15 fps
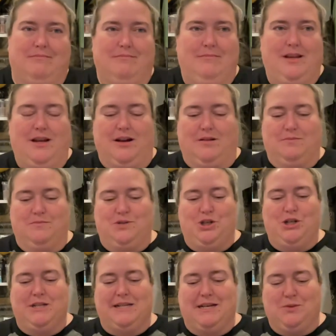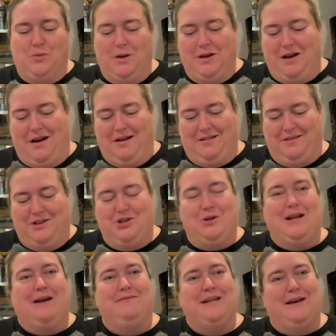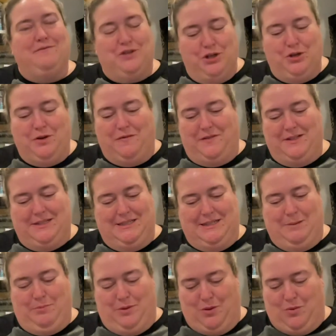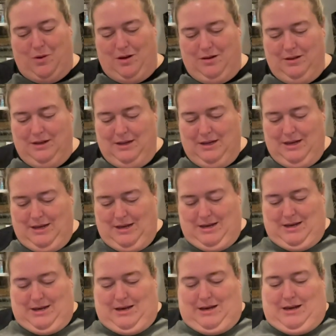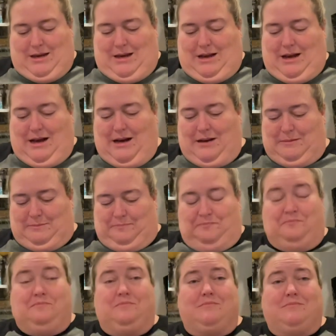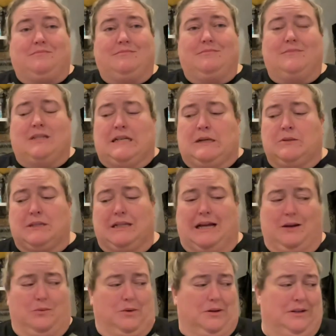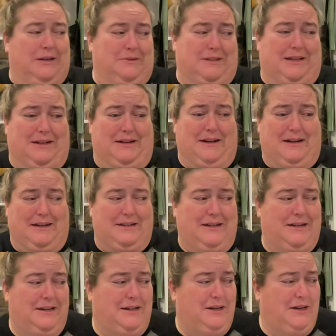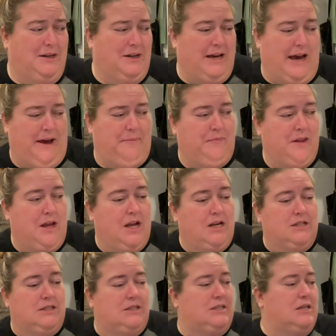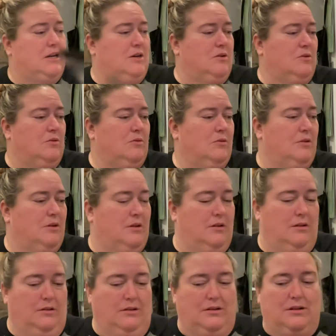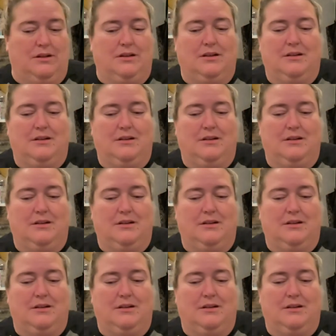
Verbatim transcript: you know, she just has one cock, and then she'd have to have two if this is up on the wall. That was a lot of work. That was a lot of cock. Okay. So, so